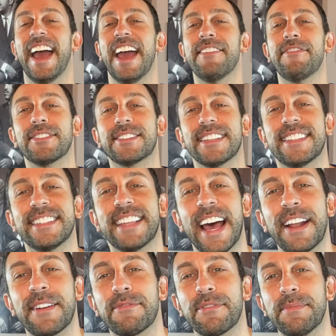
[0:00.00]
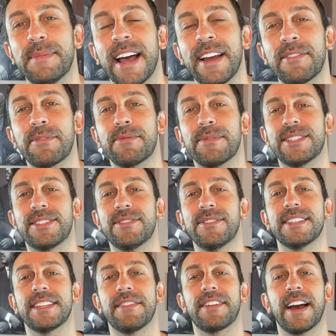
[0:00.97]
Hey folks, this is Adam from 911
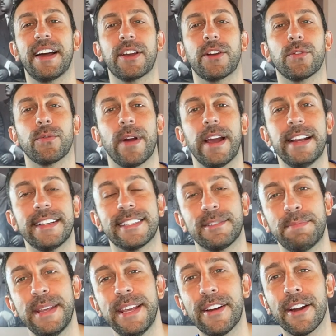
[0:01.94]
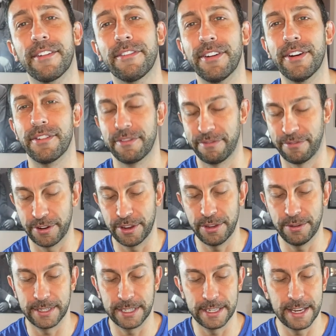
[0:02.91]
Studios. I've got a great speakerphone for
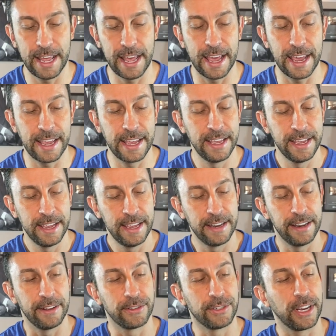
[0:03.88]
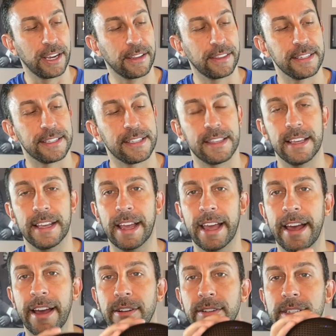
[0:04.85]
you today. Now check this thing
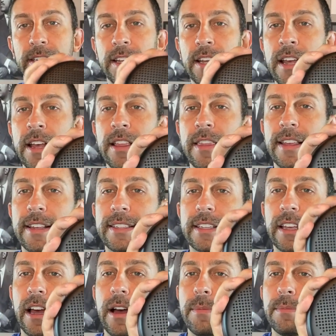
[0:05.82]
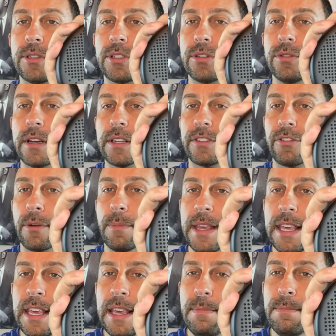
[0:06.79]
out. This comes to us from
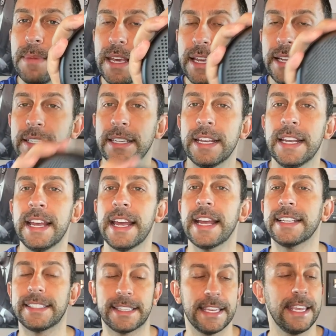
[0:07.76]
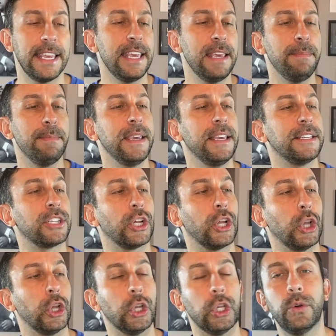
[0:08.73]
eMeet. It's the eMeet
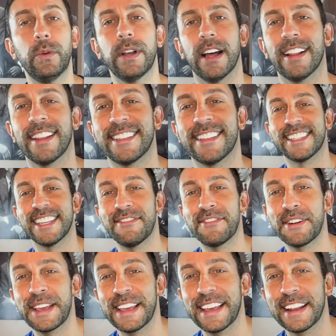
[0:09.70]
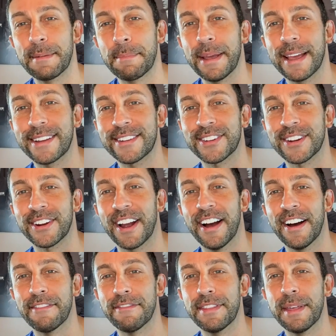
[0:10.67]
Luna. see if we can get a picture
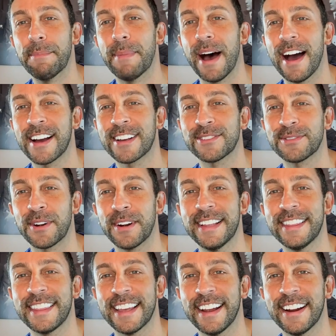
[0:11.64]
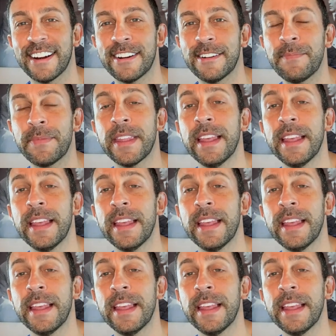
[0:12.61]
of the box right there.